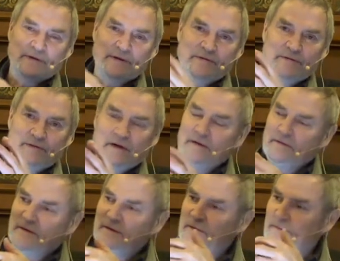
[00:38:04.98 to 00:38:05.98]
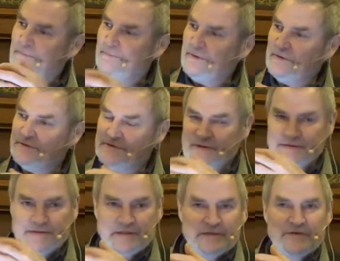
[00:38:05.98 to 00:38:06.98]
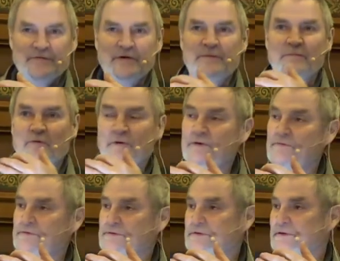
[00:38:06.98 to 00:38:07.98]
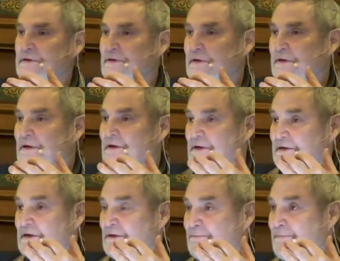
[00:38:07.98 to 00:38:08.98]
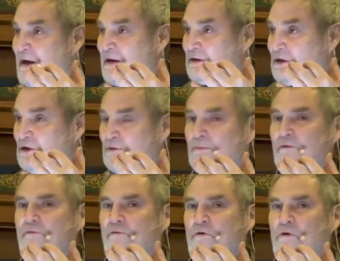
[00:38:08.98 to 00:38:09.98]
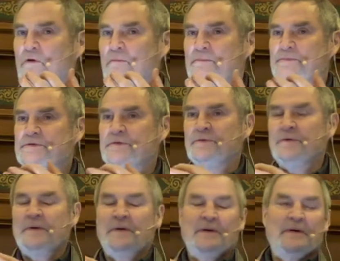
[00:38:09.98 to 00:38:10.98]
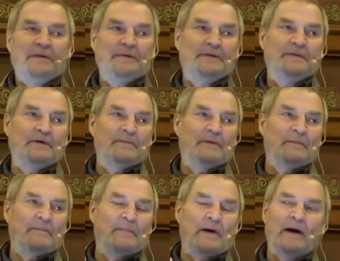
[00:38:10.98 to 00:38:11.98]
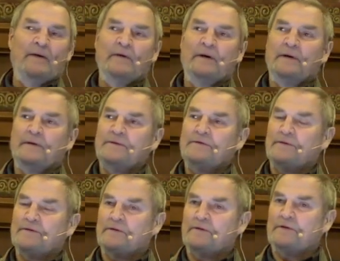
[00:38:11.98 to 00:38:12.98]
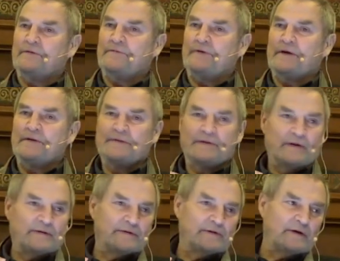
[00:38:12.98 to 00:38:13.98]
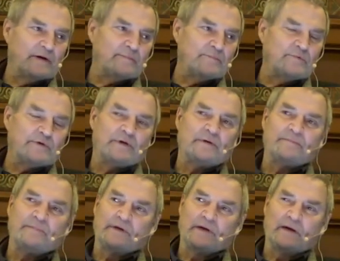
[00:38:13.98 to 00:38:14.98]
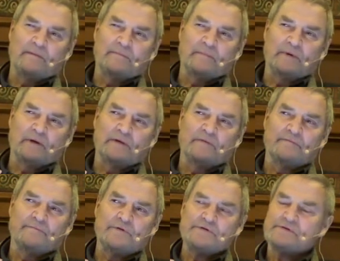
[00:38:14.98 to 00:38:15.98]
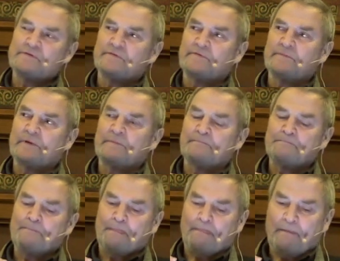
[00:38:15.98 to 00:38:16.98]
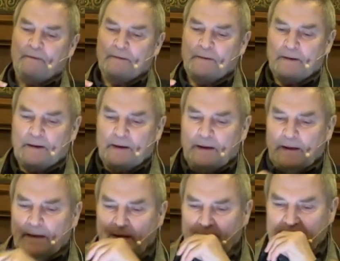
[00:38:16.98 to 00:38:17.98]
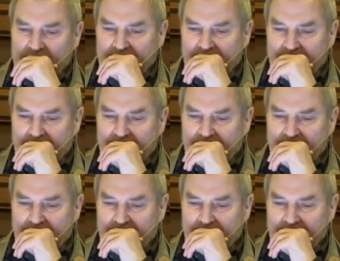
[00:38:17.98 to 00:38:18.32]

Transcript: then he appeared successively in more interesting and companionable forms. So the thing about Mara, you know, the Lord of Death, and Buddha became kind of personal for me. And